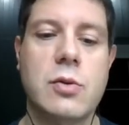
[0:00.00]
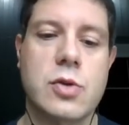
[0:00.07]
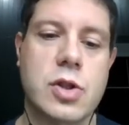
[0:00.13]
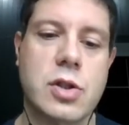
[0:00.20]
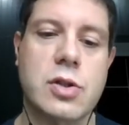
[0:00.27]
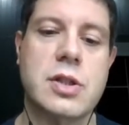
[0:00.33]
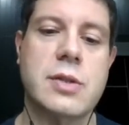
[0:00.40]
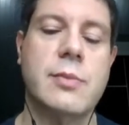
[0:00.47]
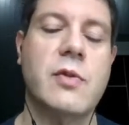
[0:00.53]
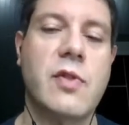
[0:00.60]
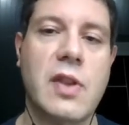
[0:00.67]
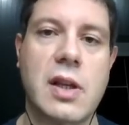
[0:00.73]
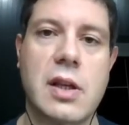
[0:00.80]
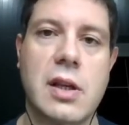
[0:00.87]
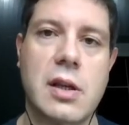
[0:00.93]
which are some of
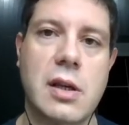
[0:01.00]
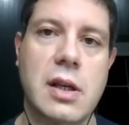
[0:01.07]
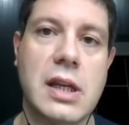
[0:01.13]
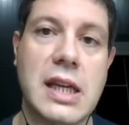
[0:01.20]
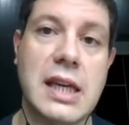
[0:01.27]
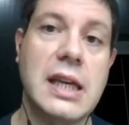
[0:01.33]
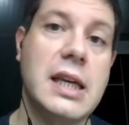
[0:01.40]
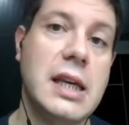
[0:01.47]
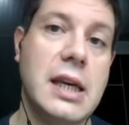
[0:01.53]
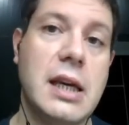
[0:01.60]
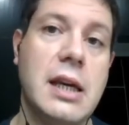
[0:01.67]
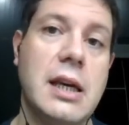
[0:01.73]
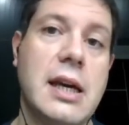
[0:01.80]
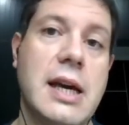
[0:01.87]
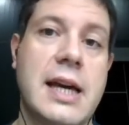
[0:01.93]
the
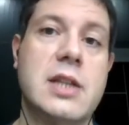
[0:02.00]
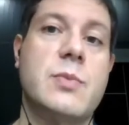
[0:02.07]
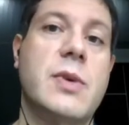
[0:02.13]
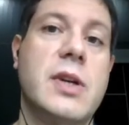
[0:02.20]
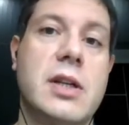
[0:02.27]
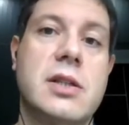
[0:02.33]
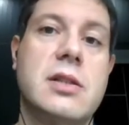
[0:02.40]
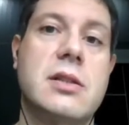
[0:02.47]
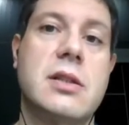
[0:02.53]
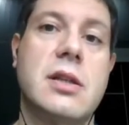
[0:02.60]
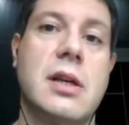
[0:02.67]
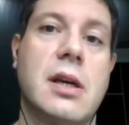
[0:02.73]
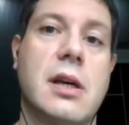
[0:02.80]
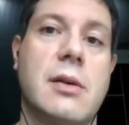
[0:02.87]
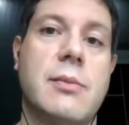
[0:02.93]
key aspects
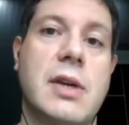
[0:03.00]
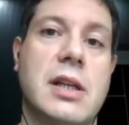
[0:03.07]
um,